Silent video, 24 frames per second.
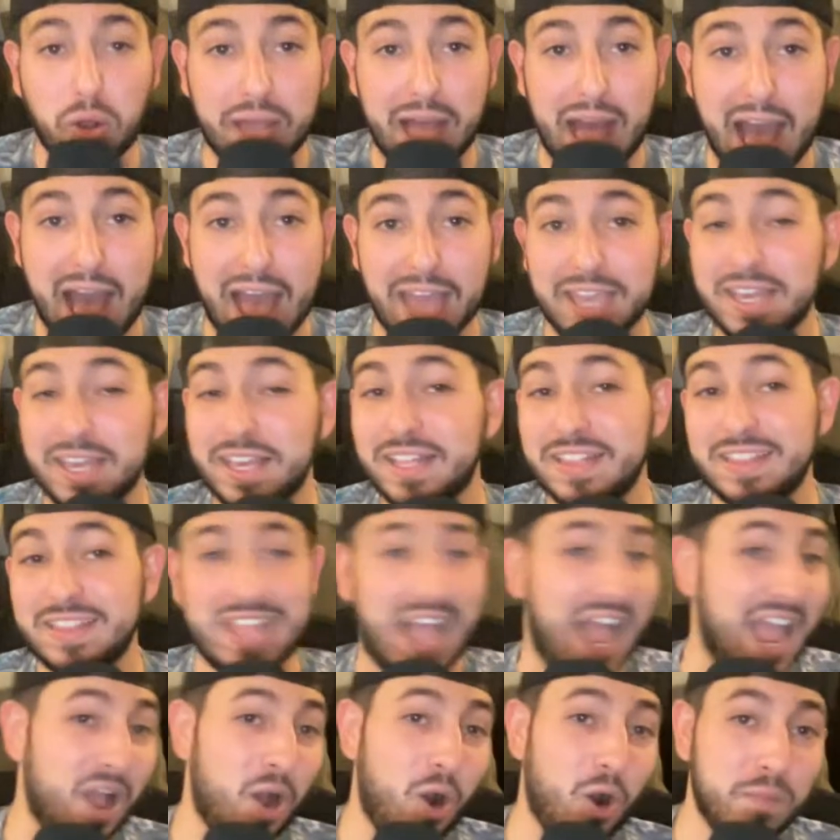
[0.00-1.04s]
guy,
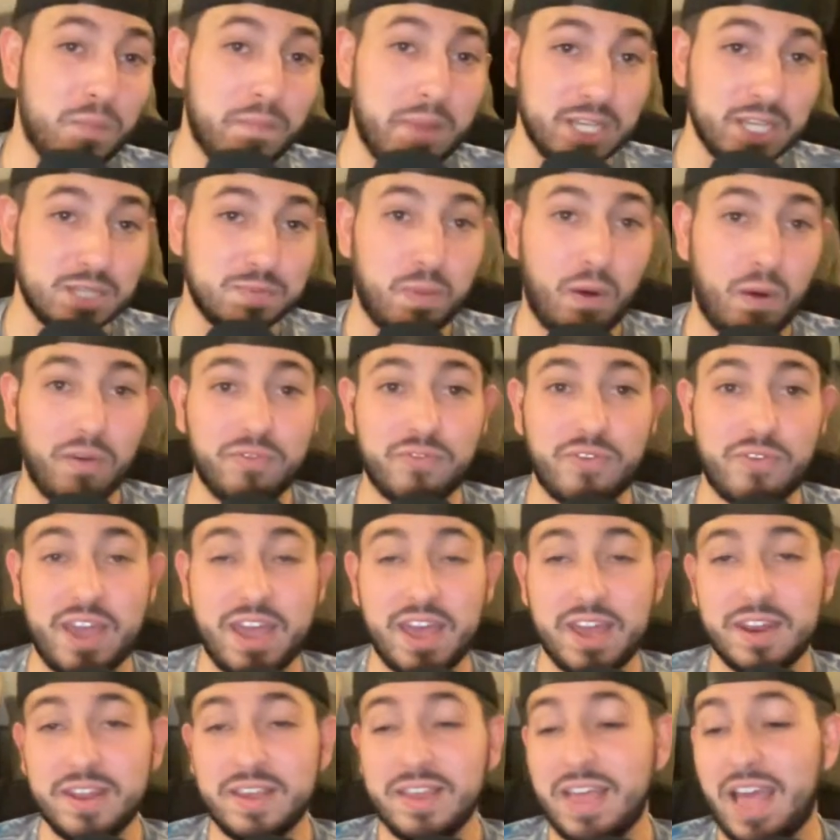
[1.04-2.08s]
diehard baseball
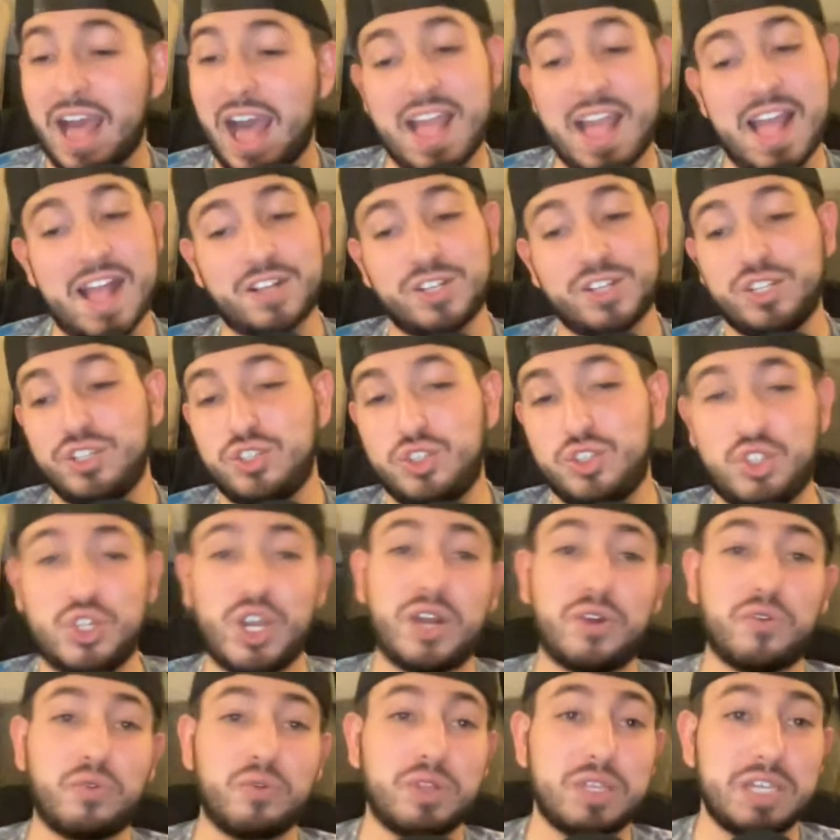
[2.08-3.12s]
fan. I actually
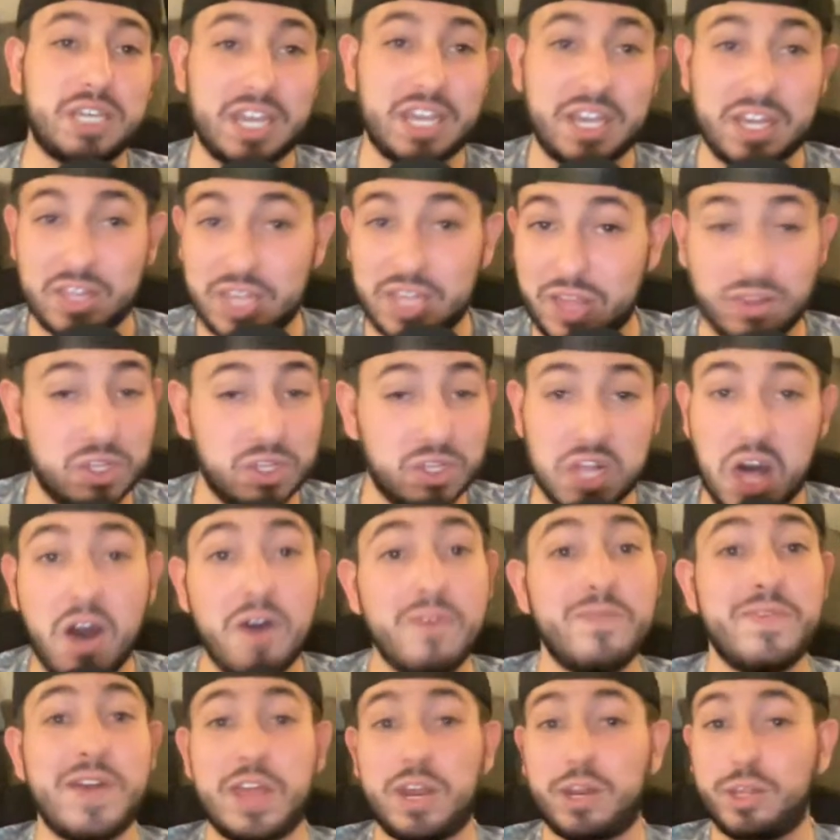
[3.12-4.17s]
generally
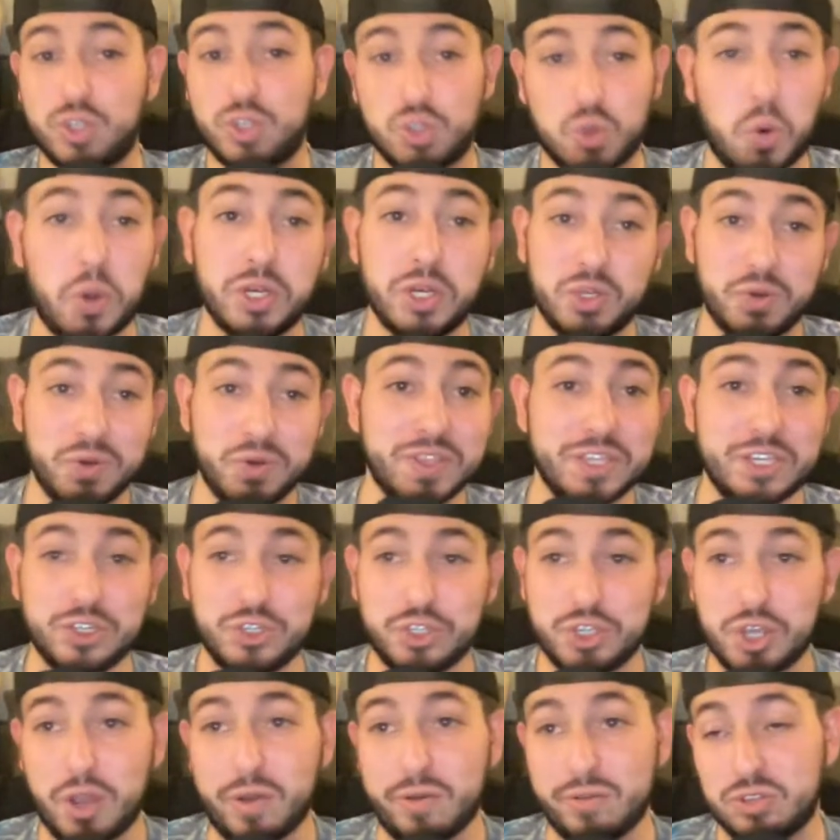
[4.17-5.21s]
love and enjoy doing these
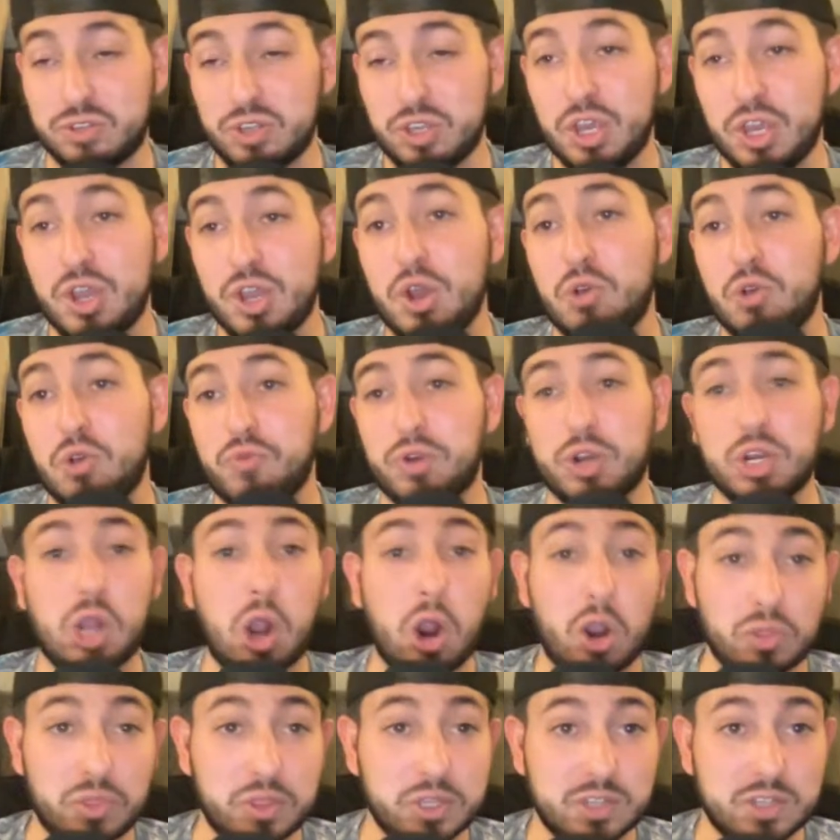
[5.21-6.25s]
shows,
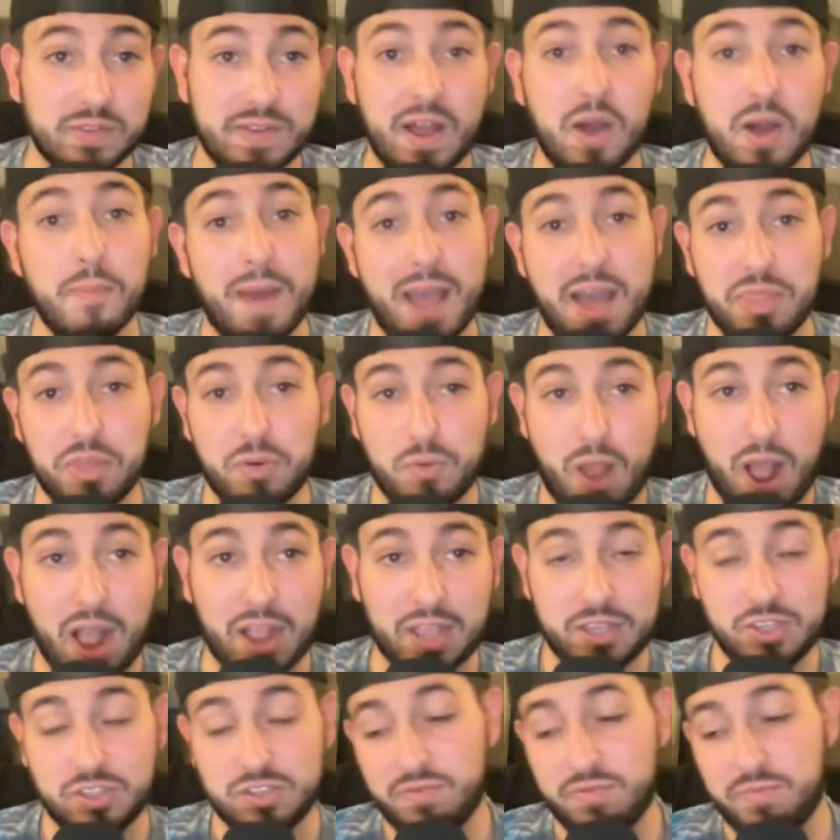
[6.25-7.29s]
regardless of how bad the
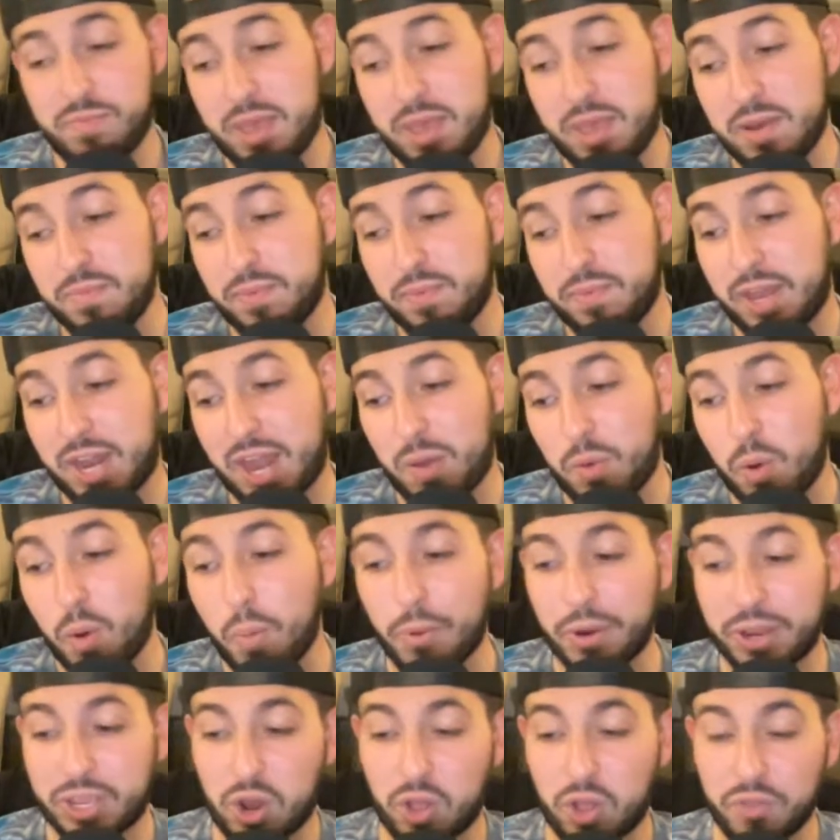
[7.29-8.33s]
Rockies have been. But we'll
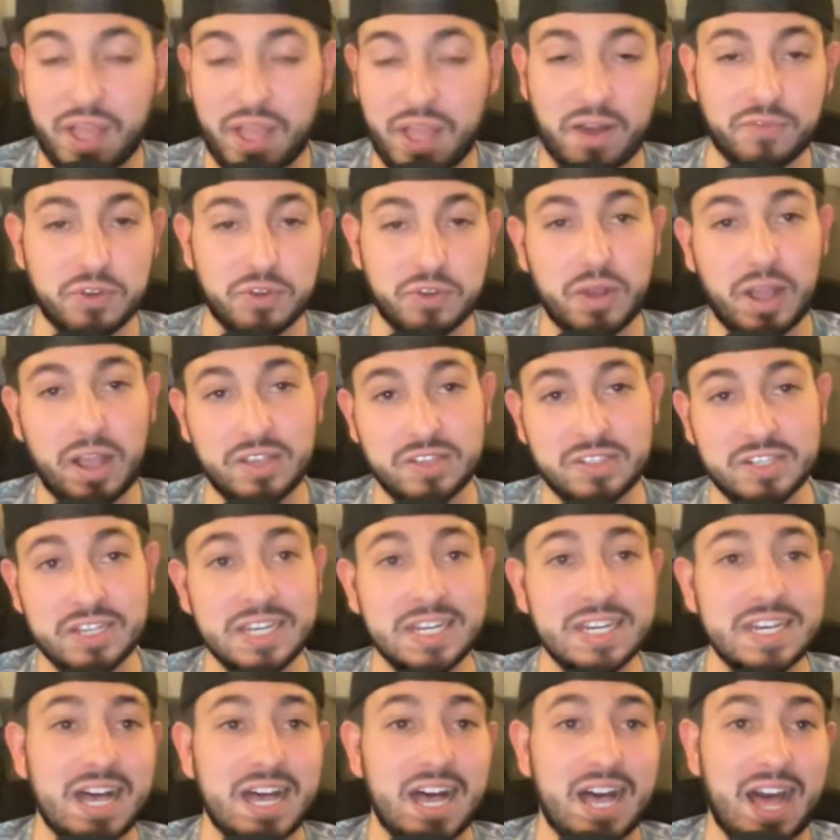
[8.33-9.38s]
break it all down for you guys
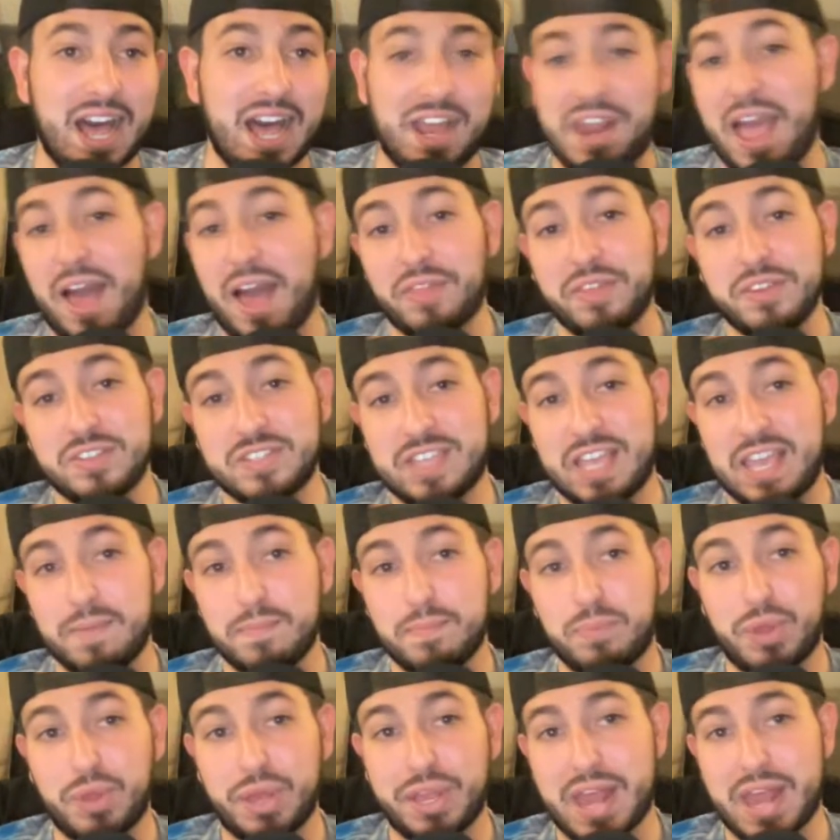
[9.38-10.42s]
on how this game
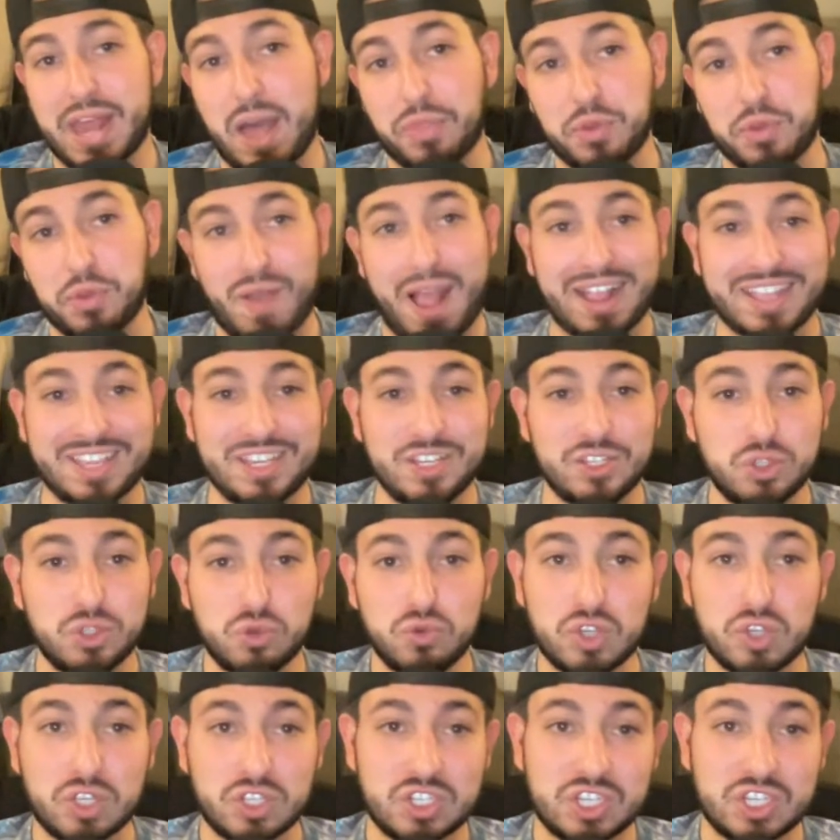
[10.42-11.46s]
played out. The Rockies
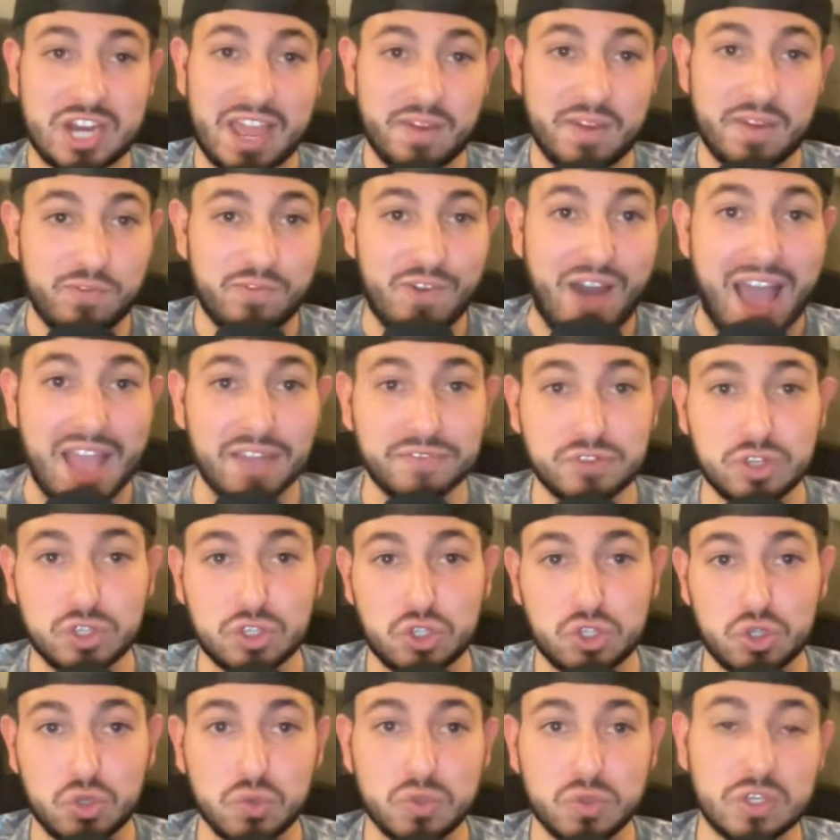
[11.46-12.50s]
losing tonight
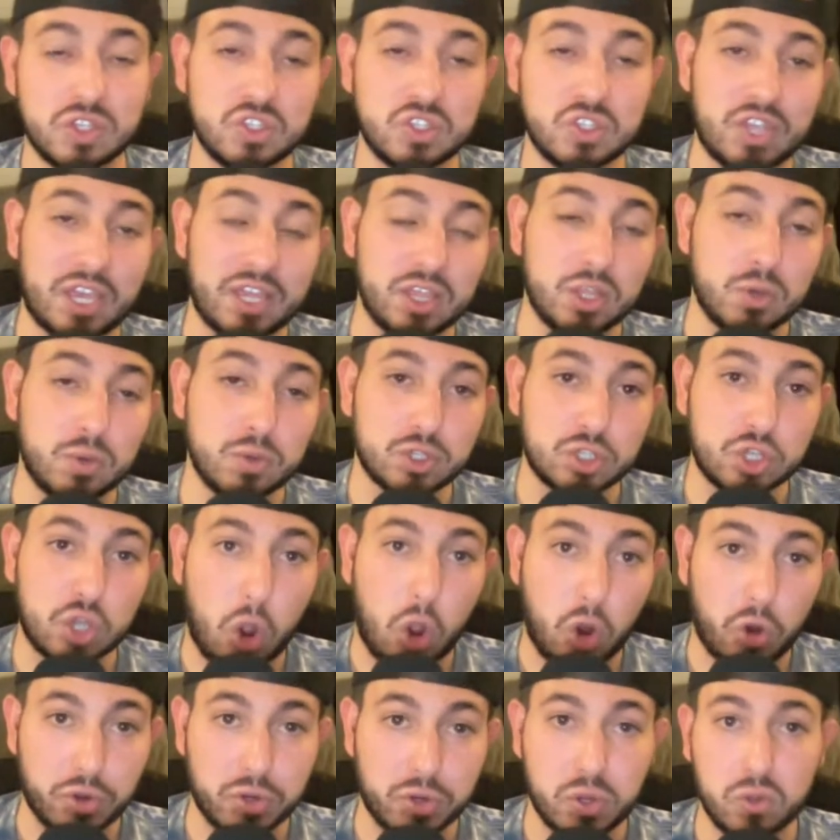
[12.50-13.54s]
5-2 to the St. Louis
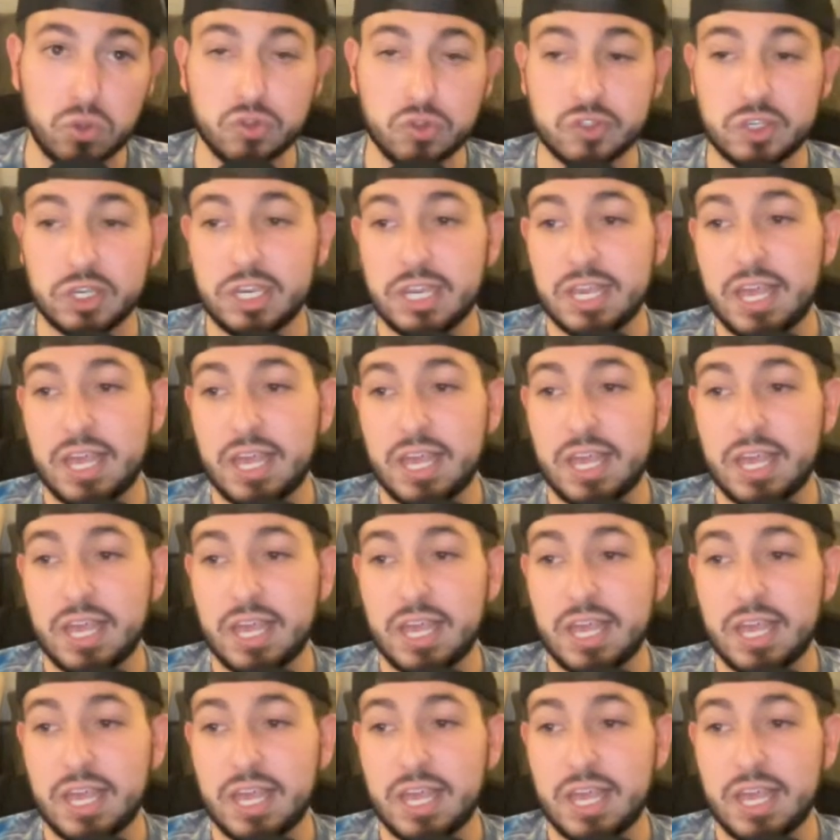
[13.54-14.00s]
Cardinals.